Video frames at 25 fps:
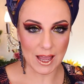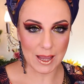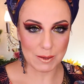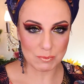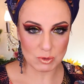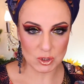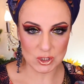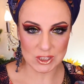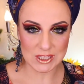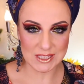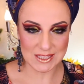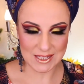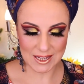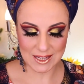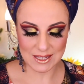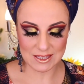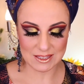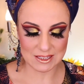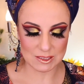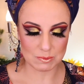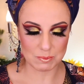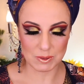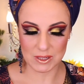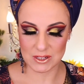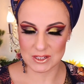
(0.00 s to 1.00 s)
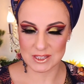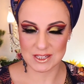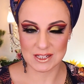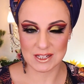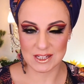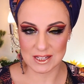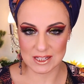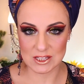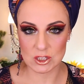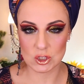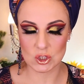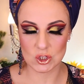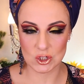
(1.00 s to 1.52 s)
I'm just saying this because it
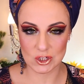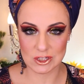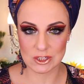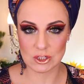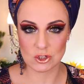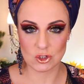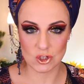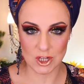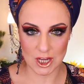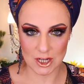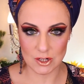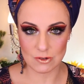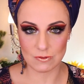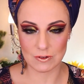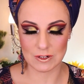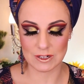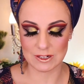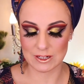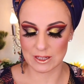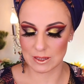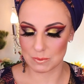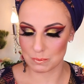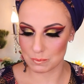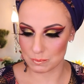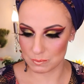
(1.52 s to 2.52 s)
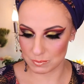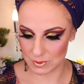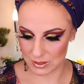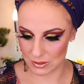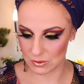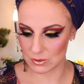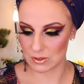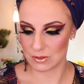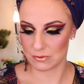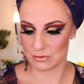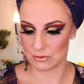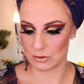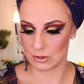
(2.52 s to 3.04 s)
is just genuinely
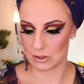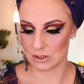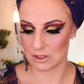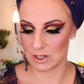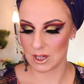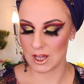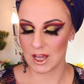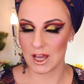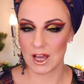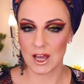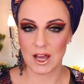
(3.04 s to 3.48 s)
beautiful.